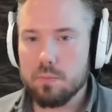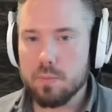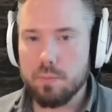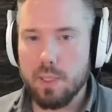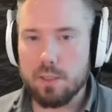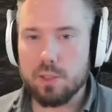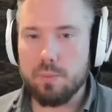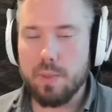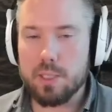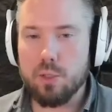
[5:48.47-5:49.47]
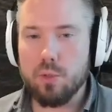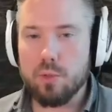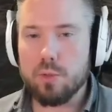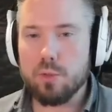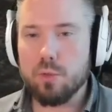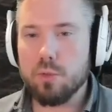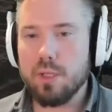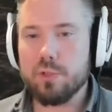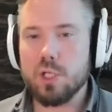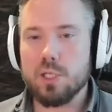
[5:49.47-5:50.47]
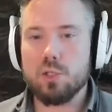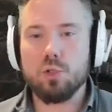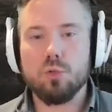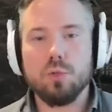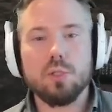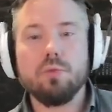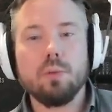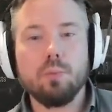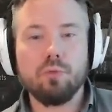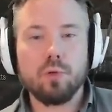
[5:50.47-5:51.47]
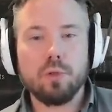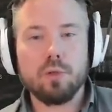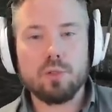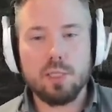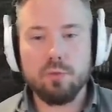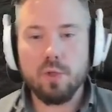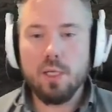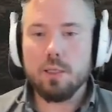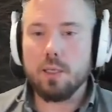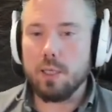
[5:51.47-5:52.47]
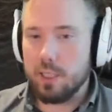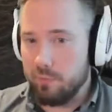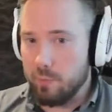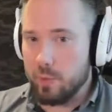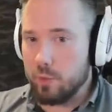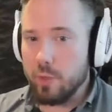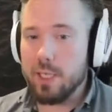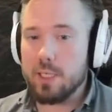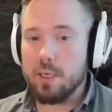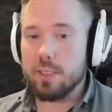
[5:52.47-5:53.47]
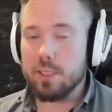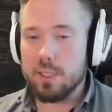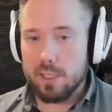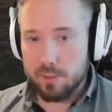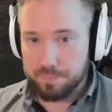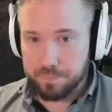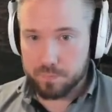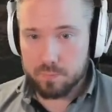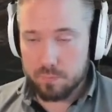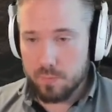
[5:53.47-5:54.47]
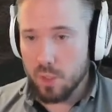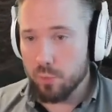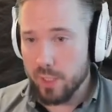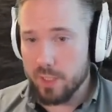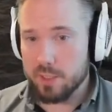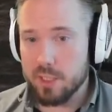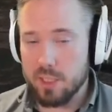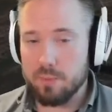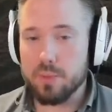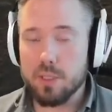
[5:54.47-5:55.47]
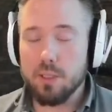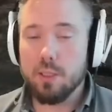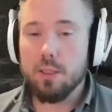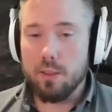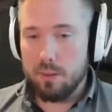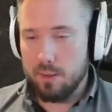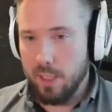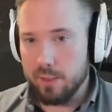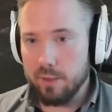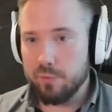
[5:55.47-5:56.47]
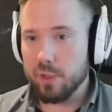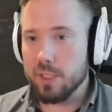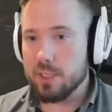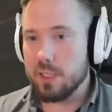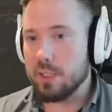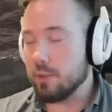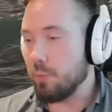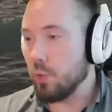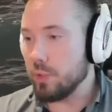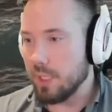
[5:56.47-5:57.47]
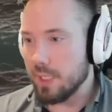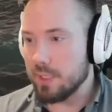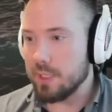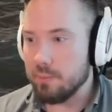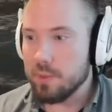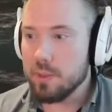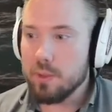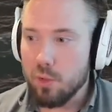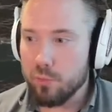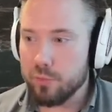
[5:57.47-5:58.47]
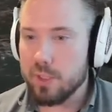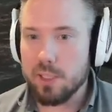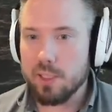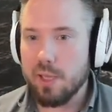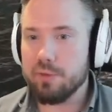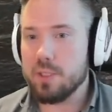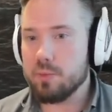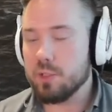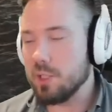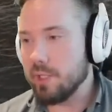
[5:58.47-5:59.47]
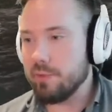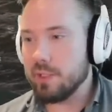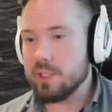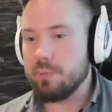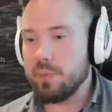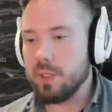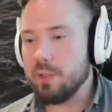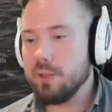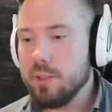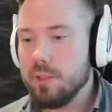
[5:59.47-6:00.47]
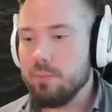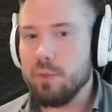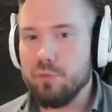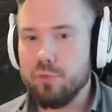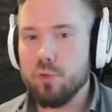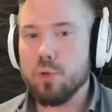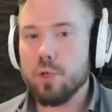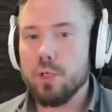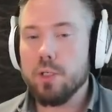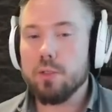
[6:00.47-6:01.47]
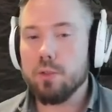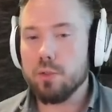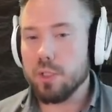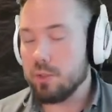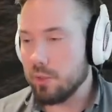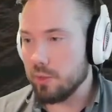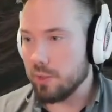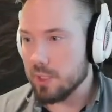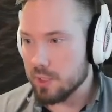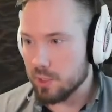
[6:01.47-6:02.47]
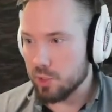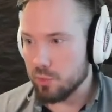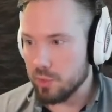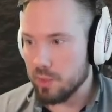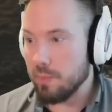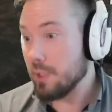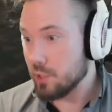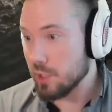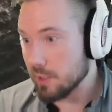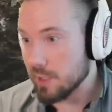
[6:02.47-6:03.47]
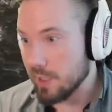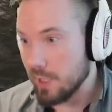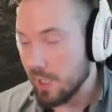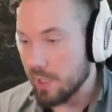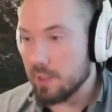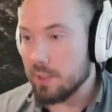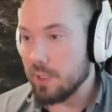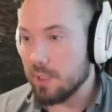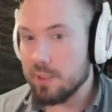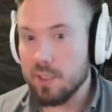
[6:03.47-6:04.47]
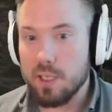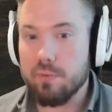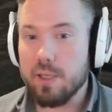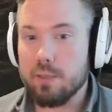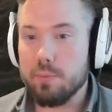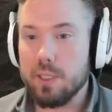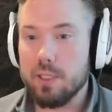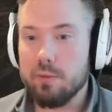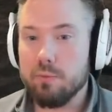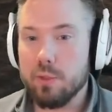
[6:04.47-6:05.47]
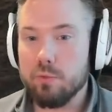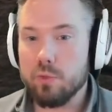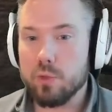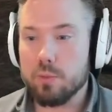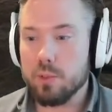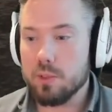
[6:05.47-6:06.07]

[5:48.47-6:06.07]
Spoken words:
Battleship has no... You don't have a chance to shoot this thing before it goes stealth. Like, even when you radar DDs, or radar subs, if your guns aren't pointed at him, often he'll have time to dive and disappear before you can turn your guns and shoot him, and the shells can land. He can dive and be invulnerable.